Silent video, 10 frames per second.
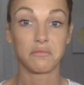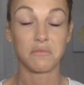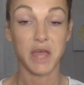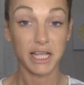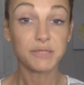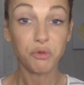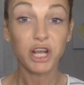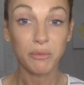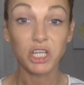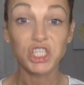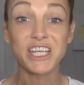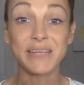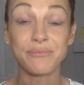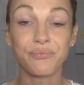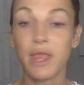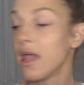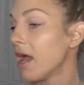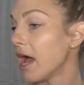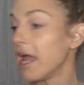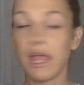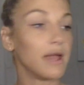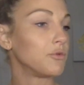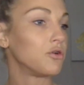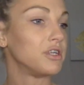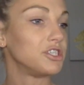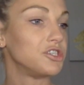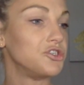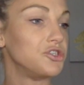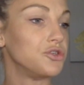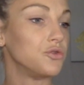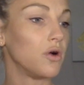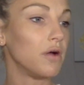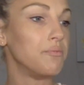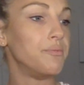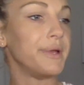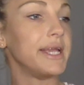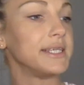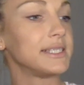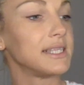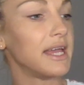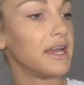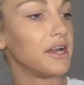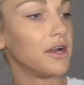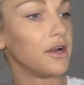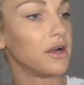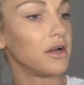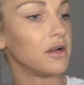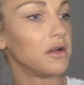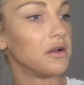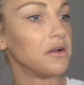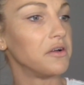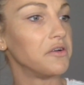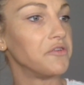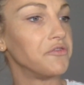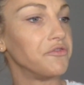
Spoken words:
That's pretty much it. I am going to do a base layer of,